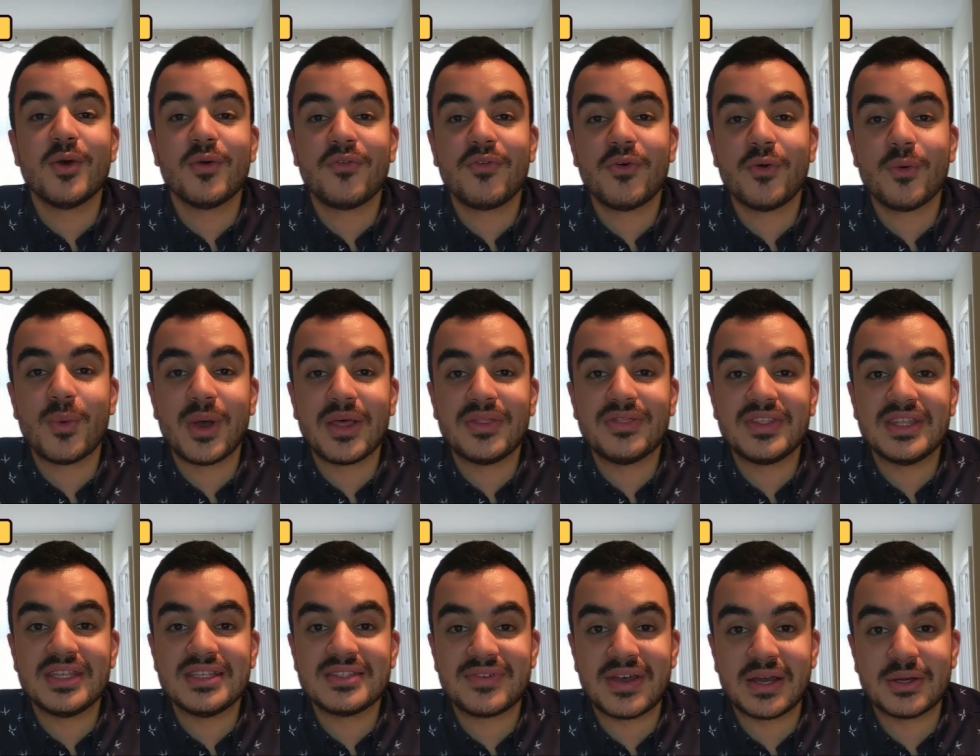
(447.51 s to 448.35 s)
for when
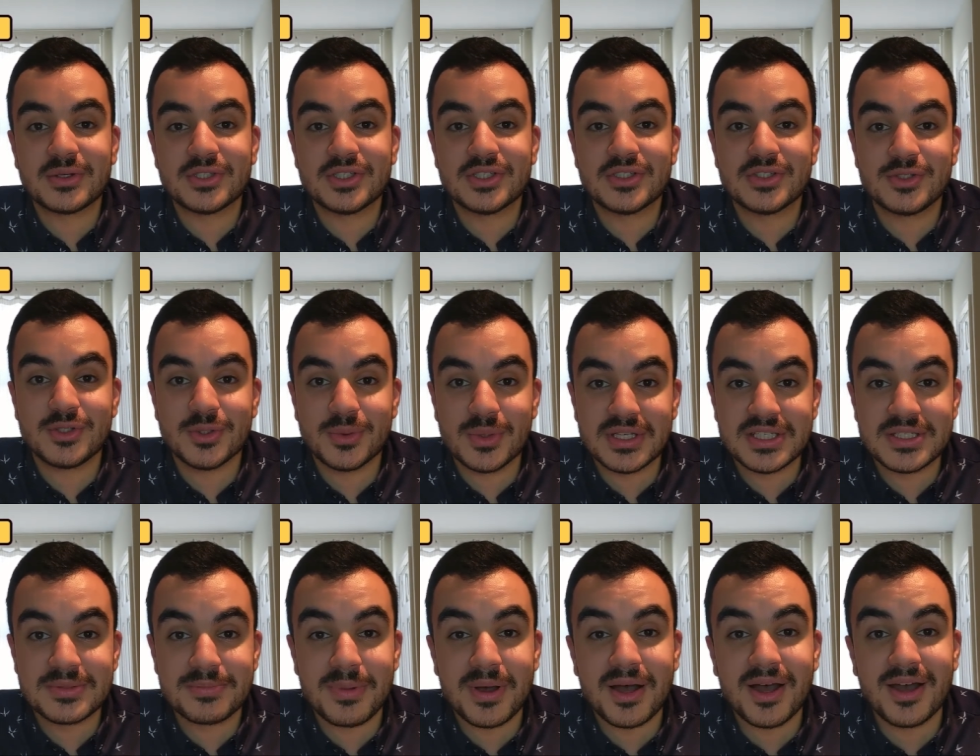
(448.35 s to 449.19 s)
these vouchers do
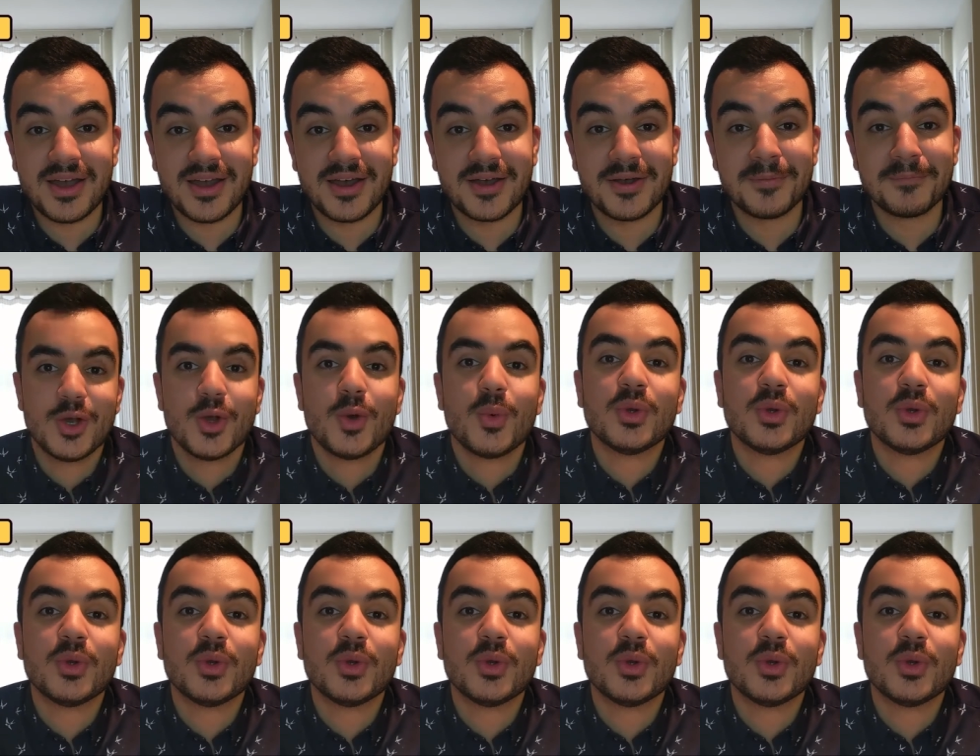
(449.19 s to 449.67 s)
expire,